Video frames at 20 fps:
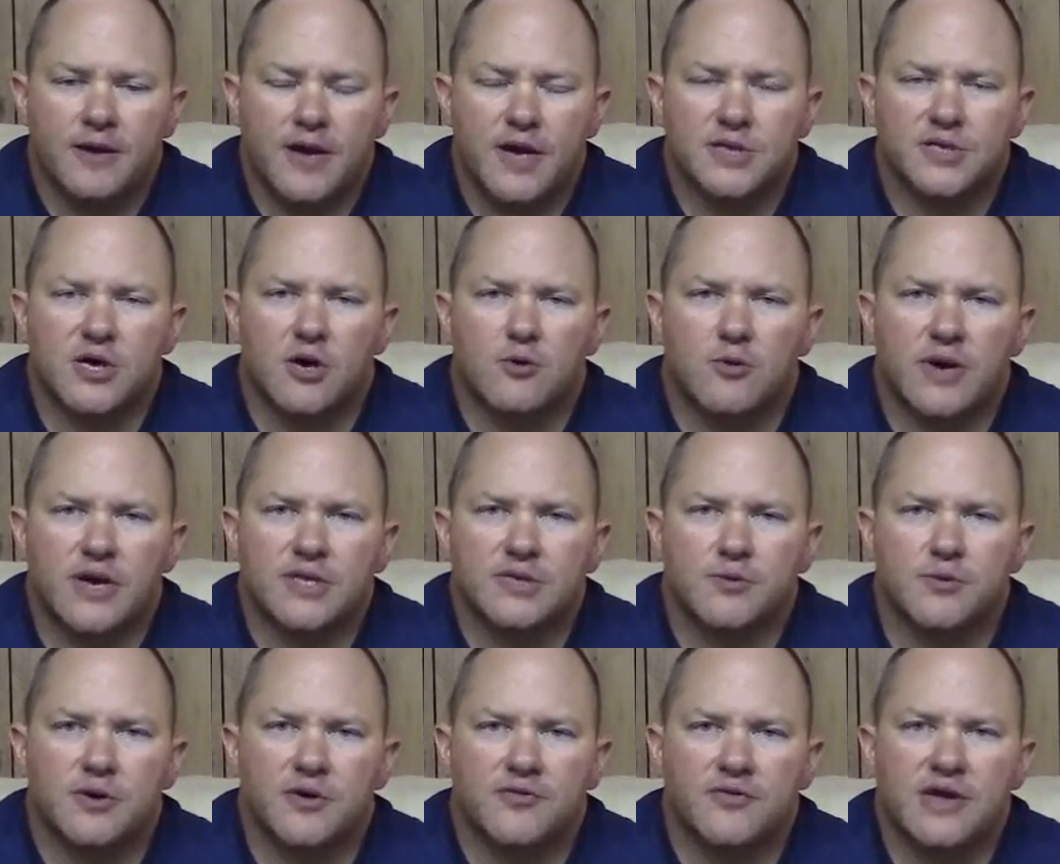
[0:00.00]
as
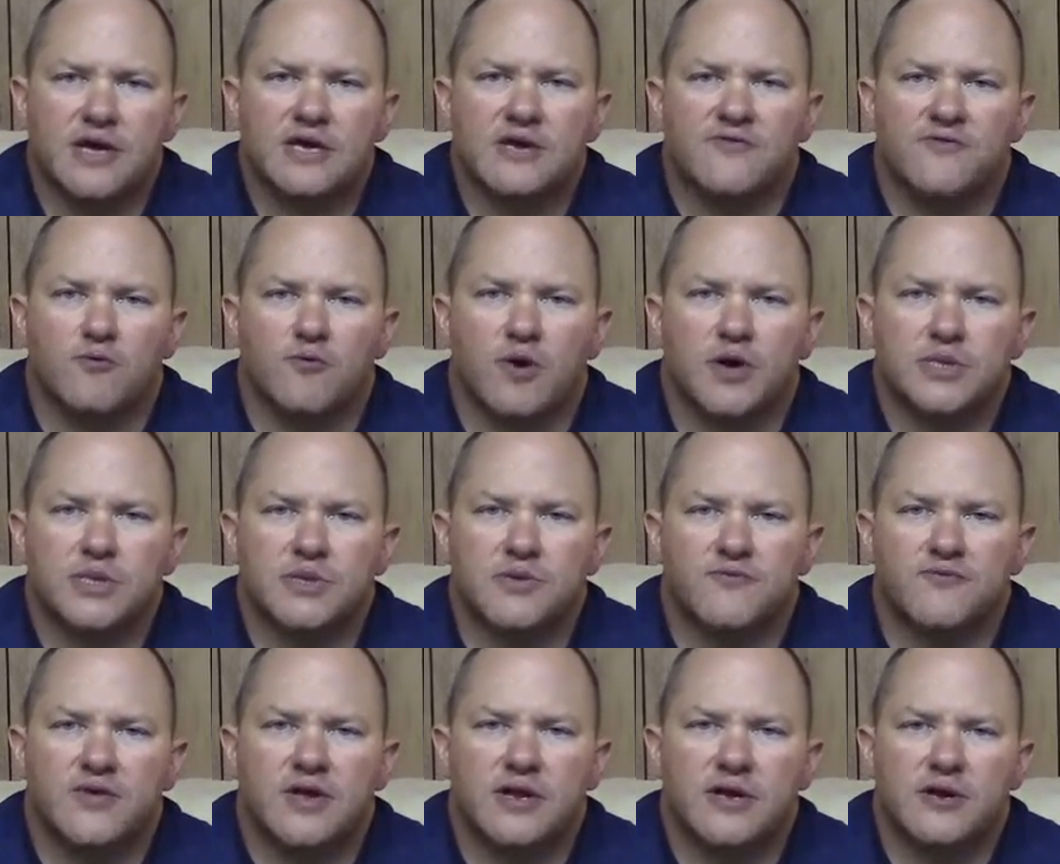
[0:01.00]
always, I want to thank you for
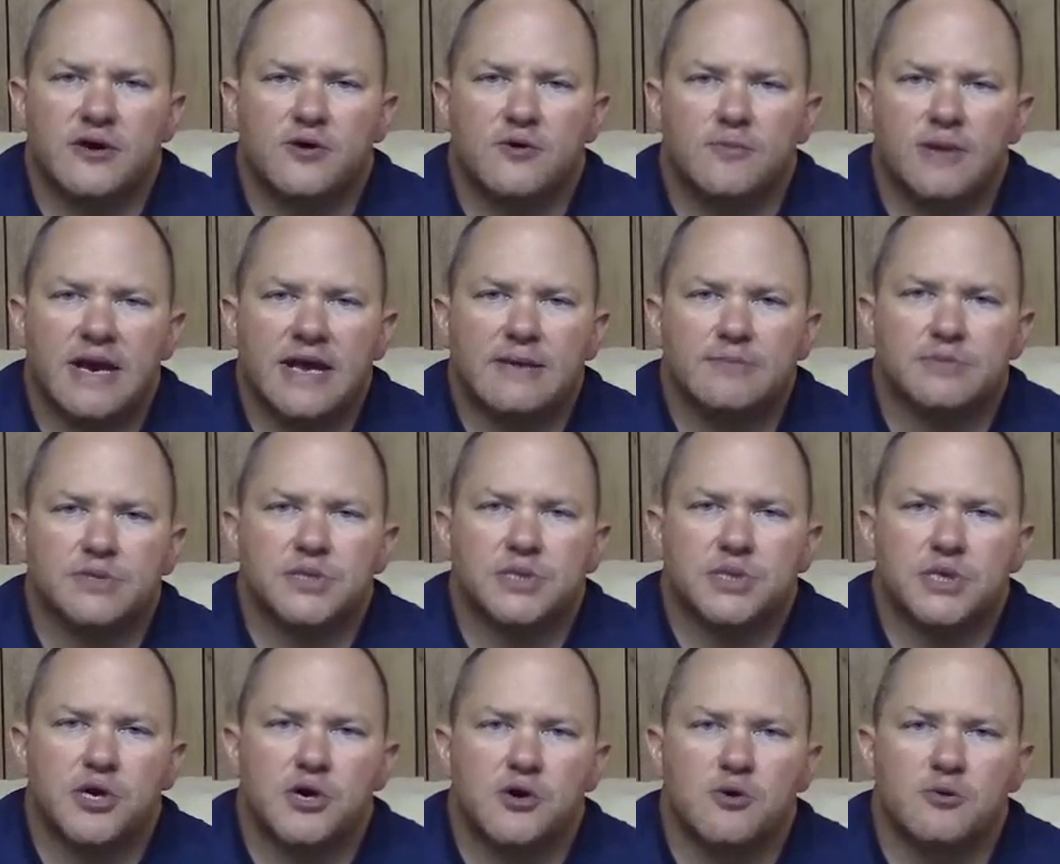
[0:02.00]
watching the video. My name is
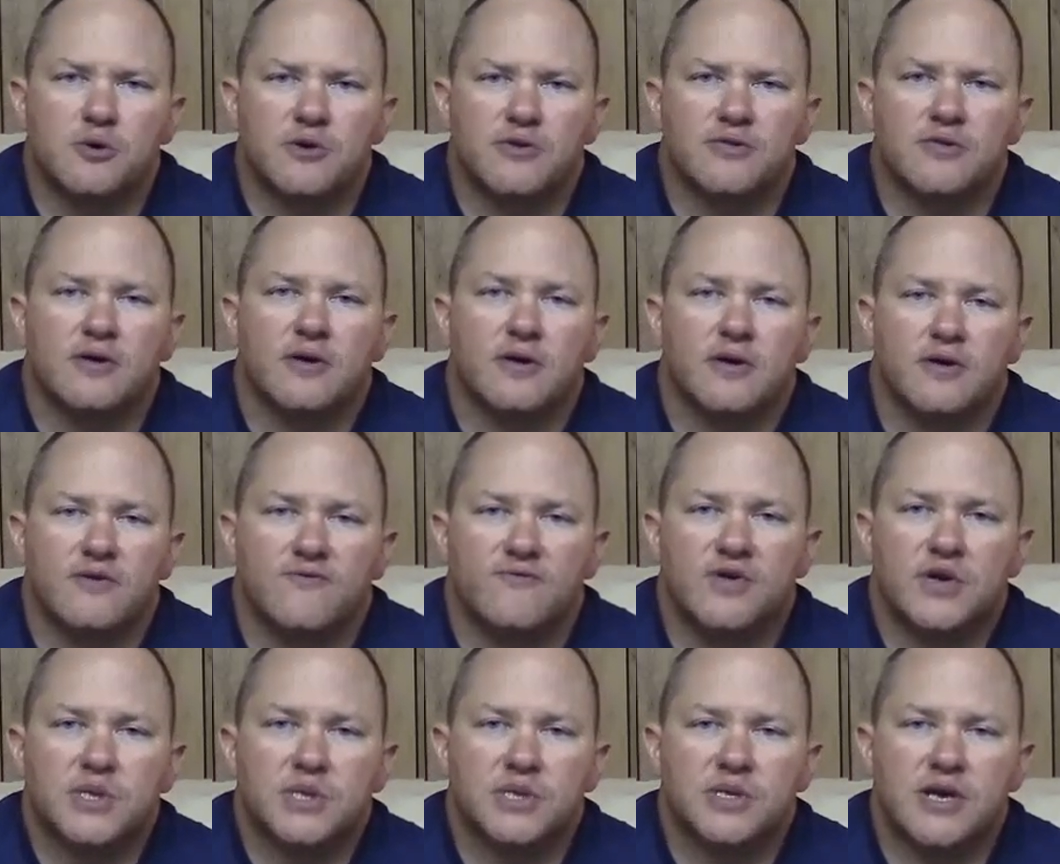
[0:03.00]
Joe with
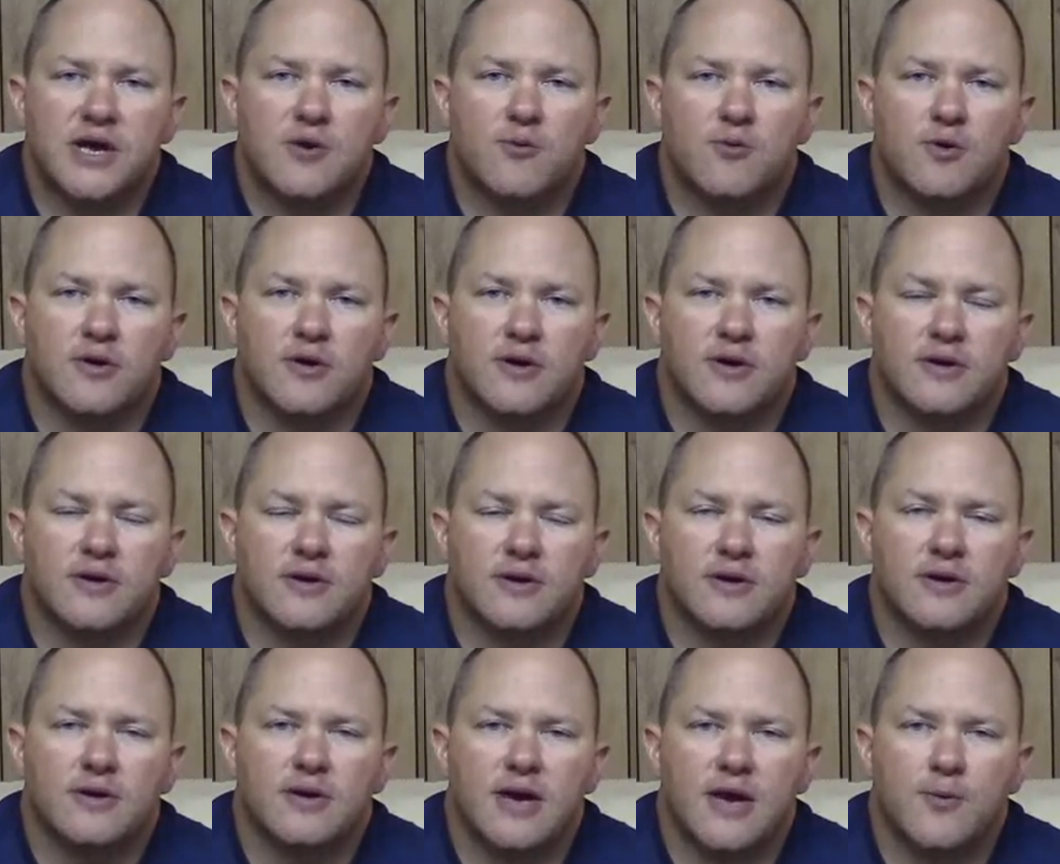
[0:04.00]
Vision Network,
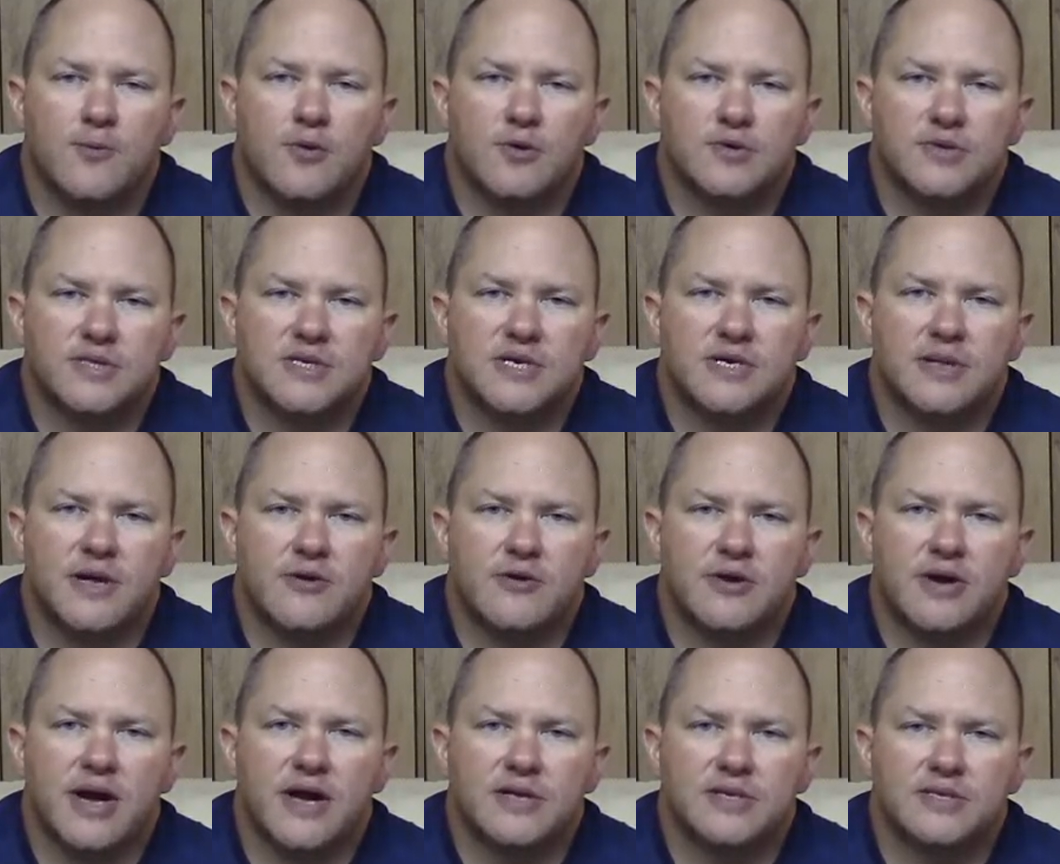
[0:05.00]
and we'll see you
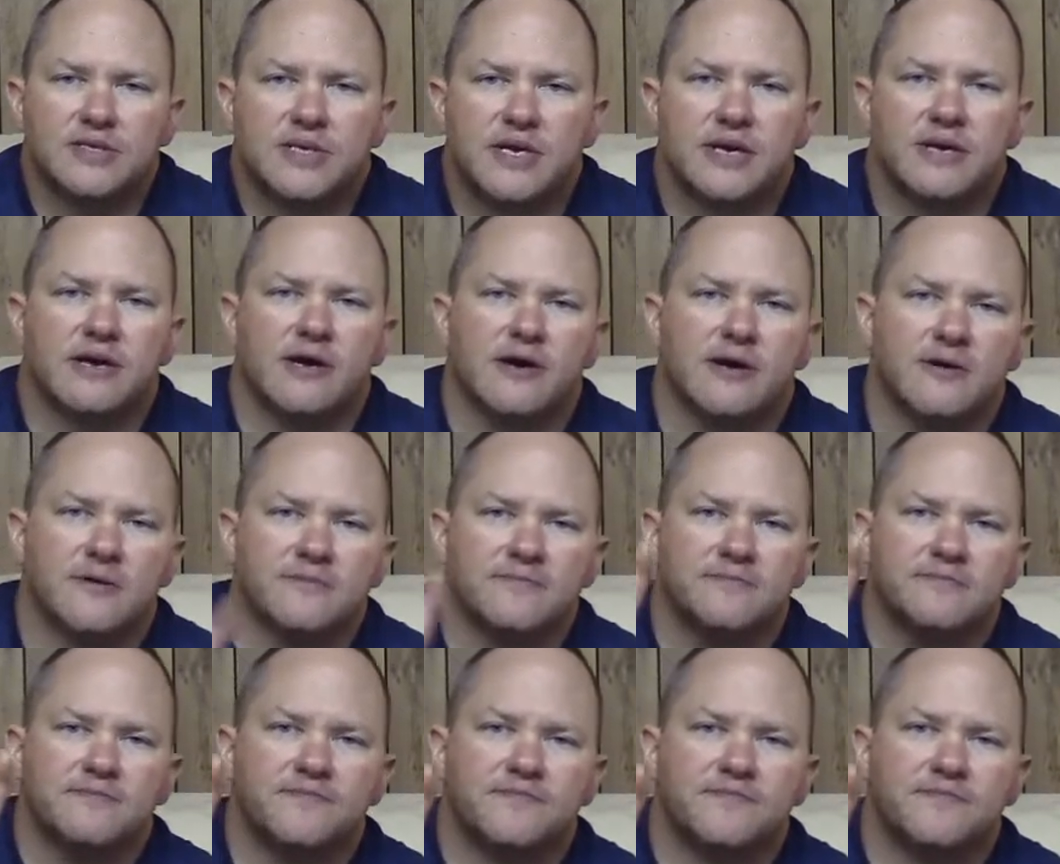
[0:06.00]
later, guys. Take care.